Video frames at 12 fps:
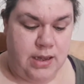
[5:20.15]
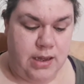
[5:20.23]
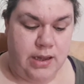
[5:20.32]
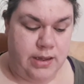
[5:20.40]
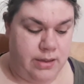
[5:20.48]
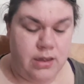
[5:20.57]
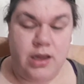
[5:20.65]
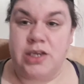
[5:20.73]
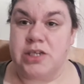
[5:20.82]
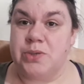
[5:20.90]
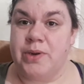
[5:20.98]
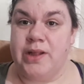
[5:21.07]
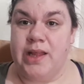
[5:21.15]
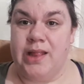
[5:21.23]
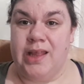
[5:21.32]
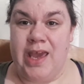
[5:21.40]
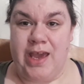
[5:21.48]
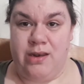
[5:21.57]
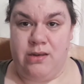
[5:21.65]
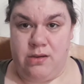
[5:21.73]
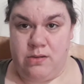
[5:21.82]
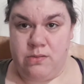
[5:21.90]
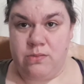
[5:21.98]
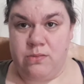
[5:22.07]
I just want to let Leanne
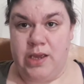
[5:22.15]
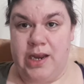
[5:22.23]
know.